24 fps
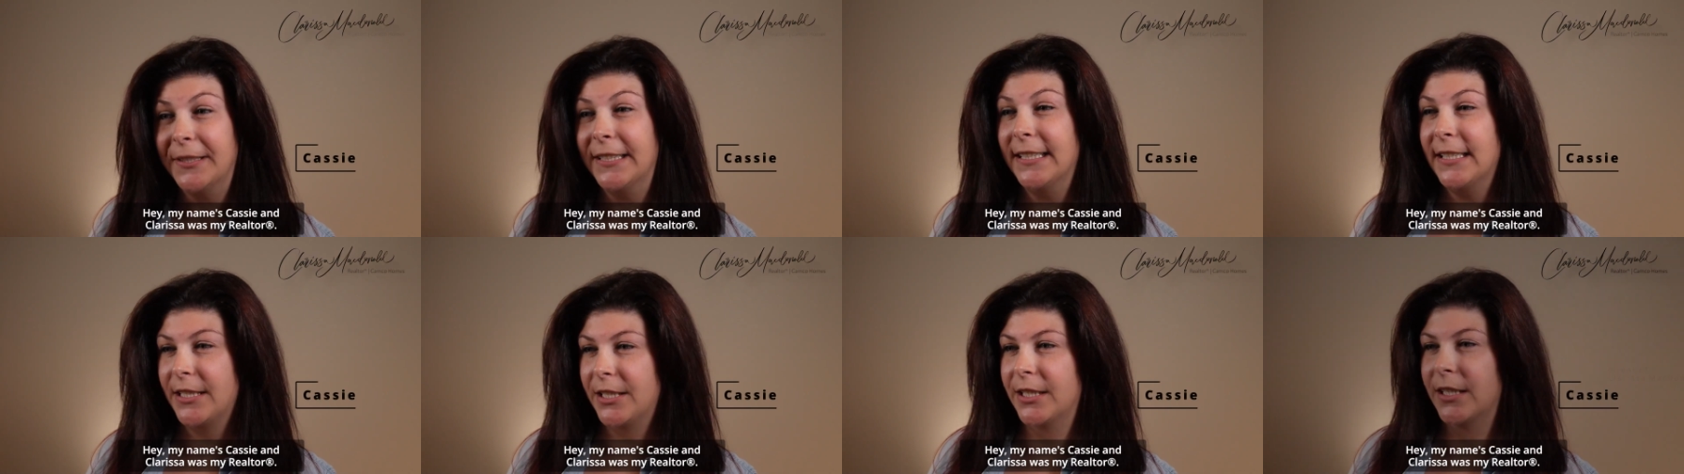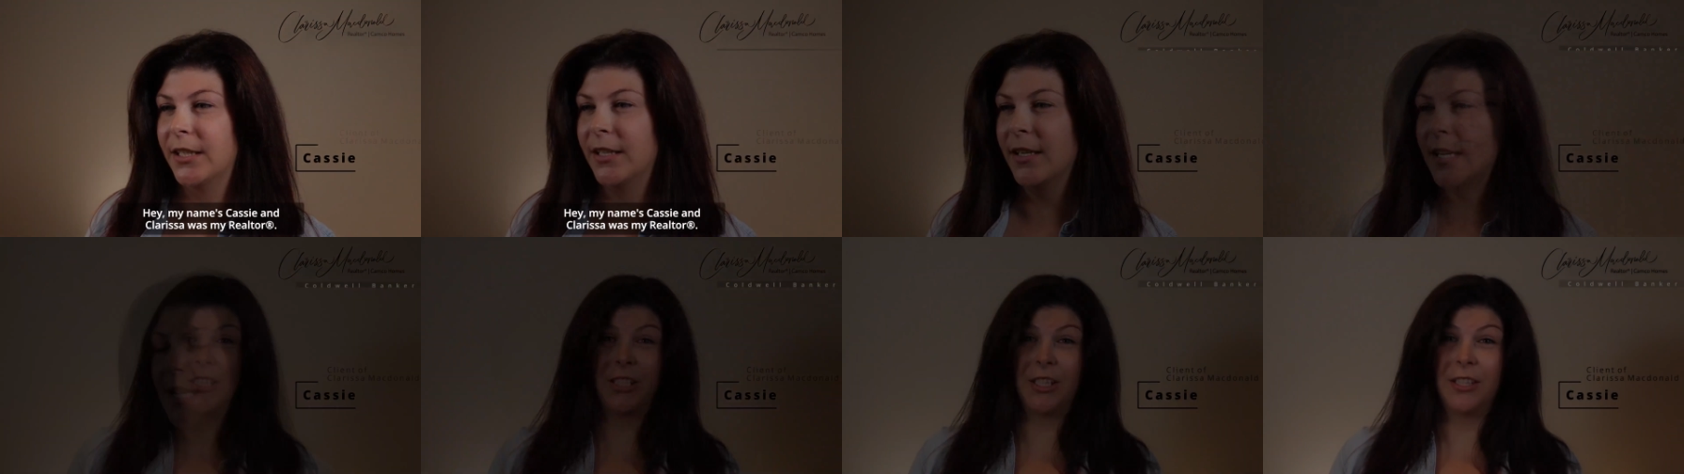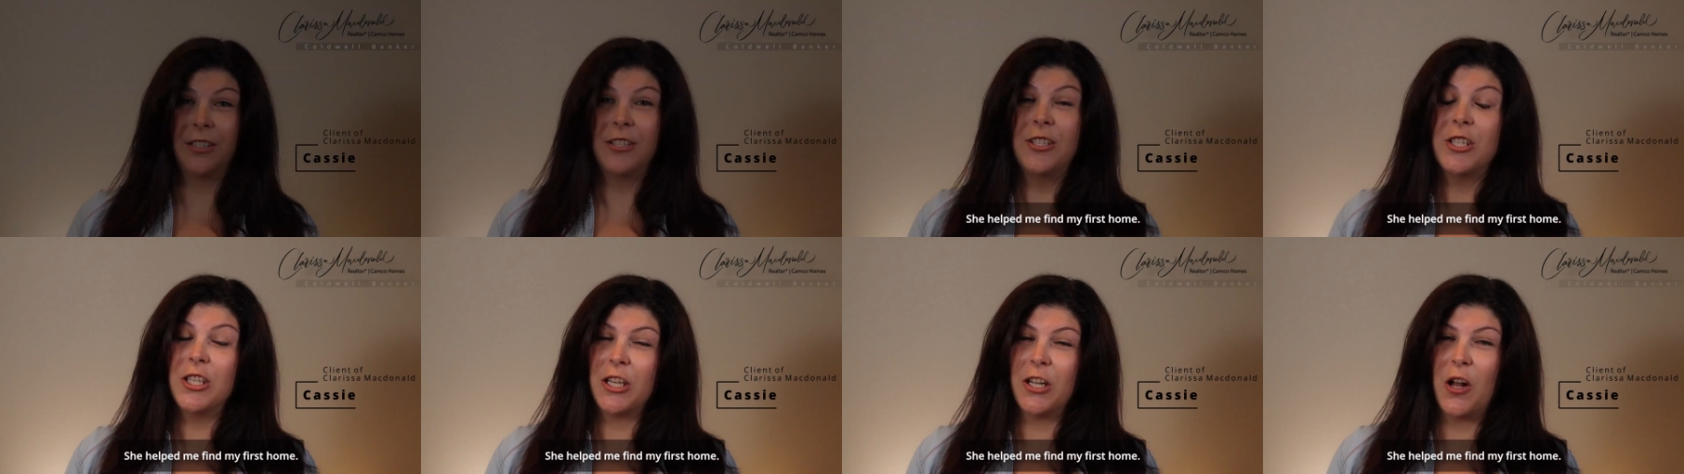my realtor.
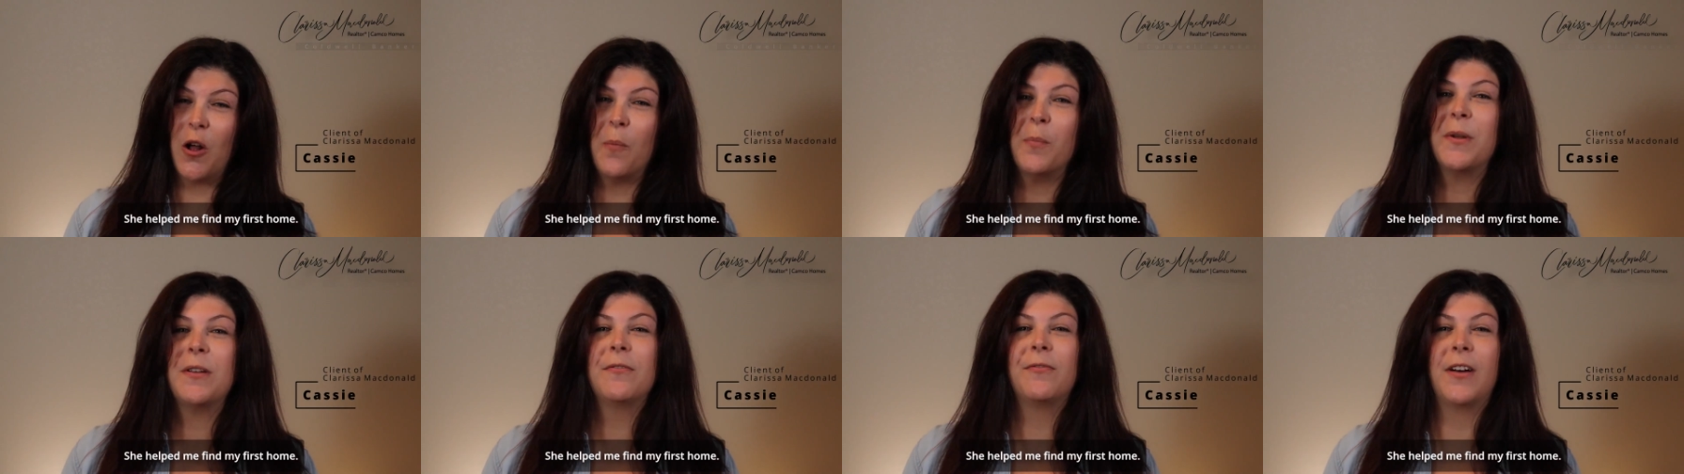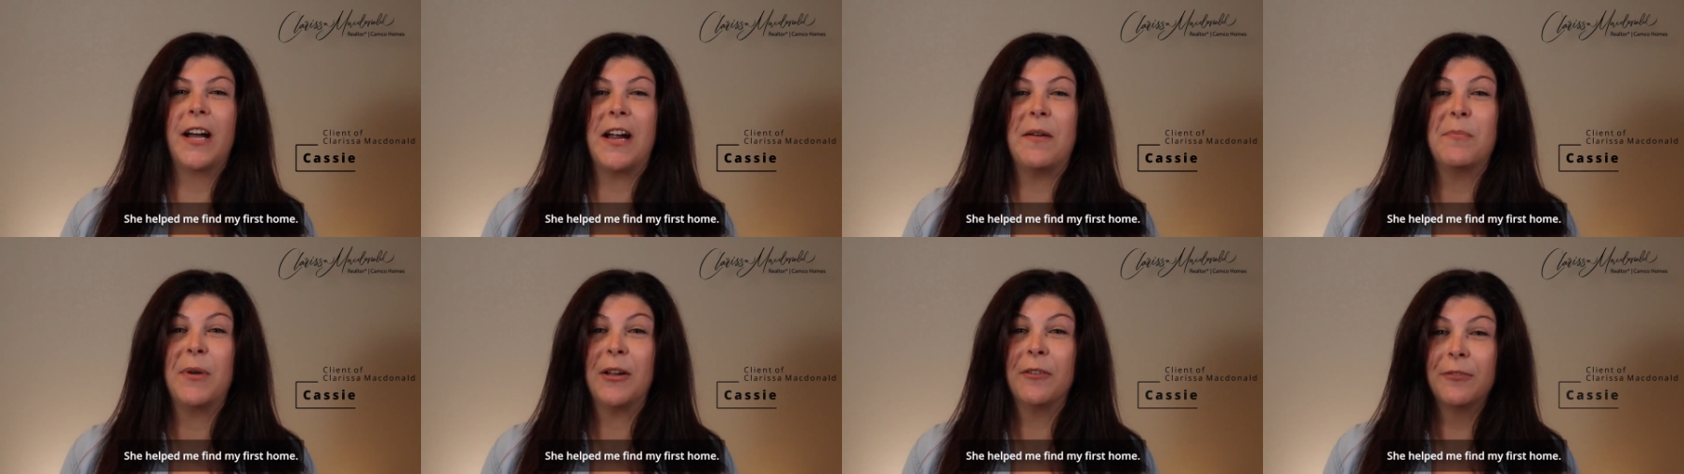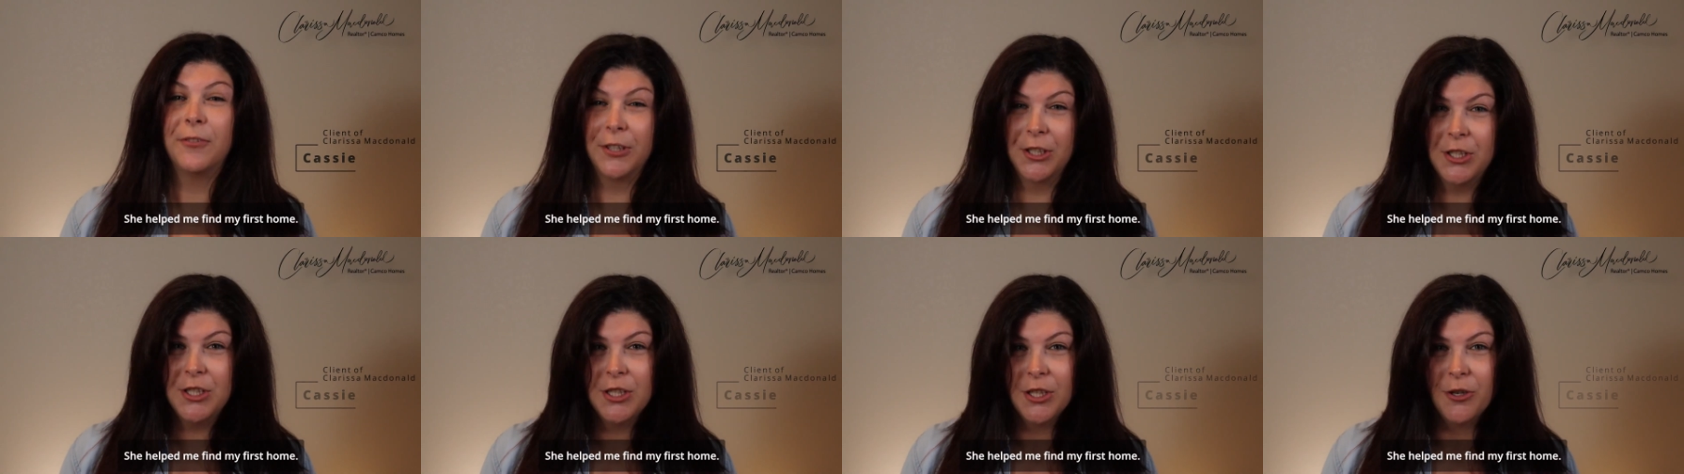She helped me find my
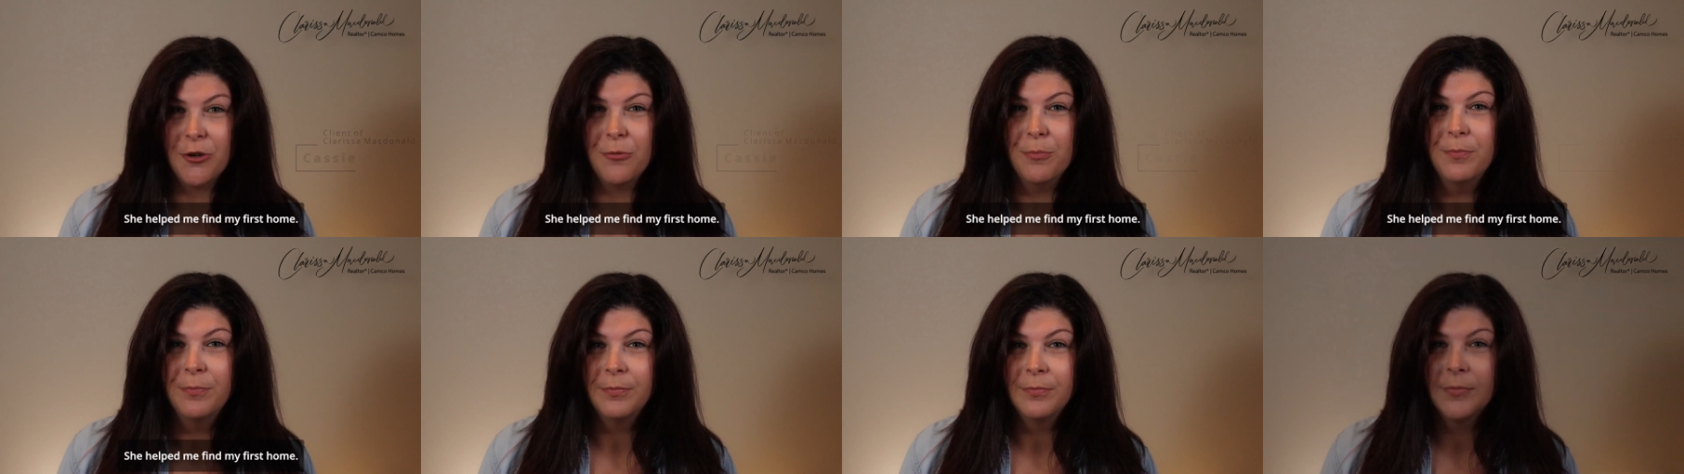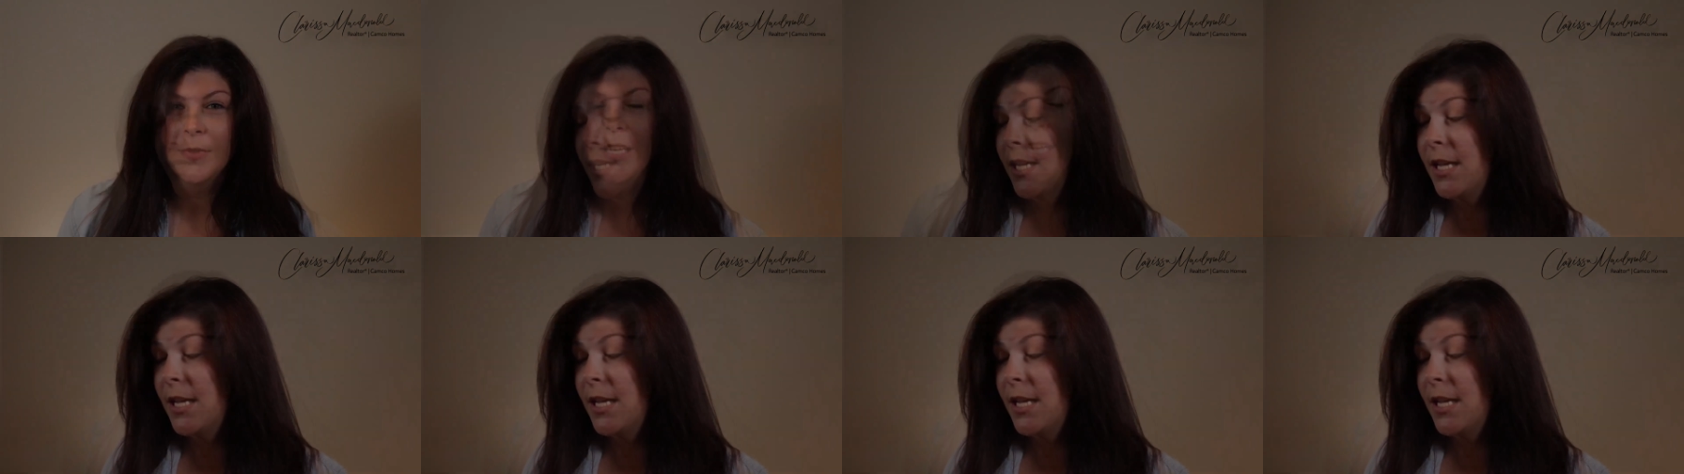first home.